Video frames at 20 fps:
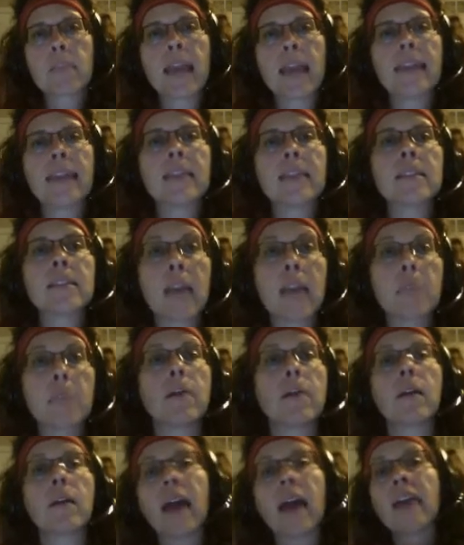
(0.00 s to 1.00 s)
And then time
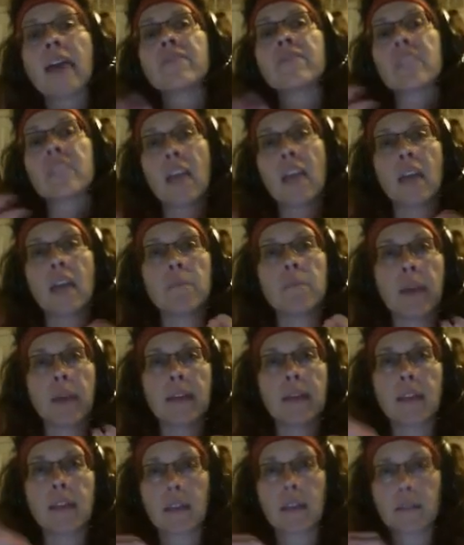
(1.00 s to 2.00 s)
bound, I've said
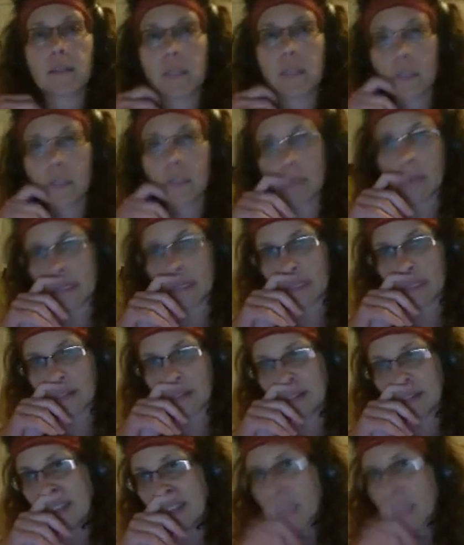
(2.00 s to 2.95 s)
by the end of the semester.